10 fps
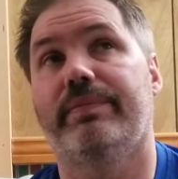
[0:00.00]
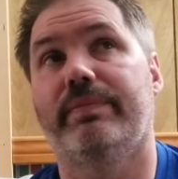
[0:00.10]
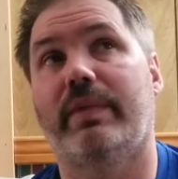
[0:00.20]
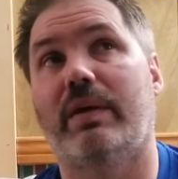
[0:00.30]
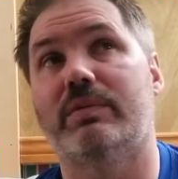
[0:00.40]

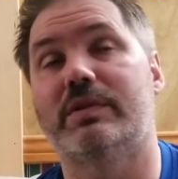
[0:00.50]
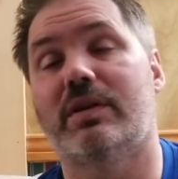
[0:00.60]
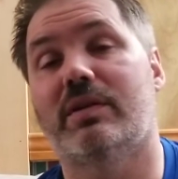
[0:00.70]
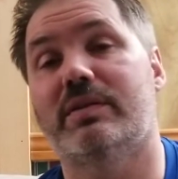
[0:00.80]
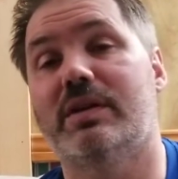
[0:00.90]
that was
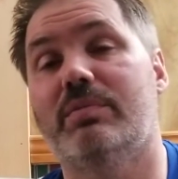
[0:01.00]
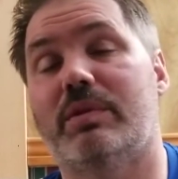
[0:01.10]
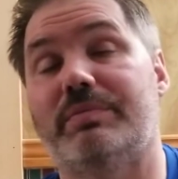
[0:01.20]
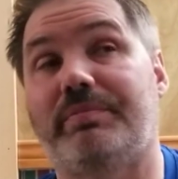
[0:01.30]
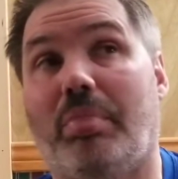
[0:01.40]
our
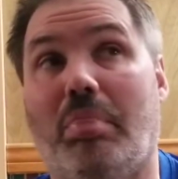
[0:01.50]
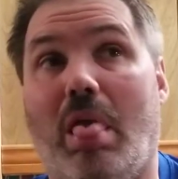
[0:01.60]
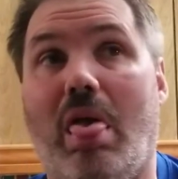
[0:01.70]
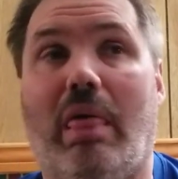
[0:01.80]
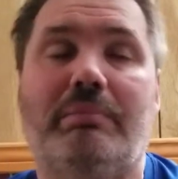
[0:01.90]
supper.
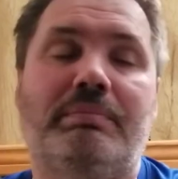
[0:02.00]
Yeah.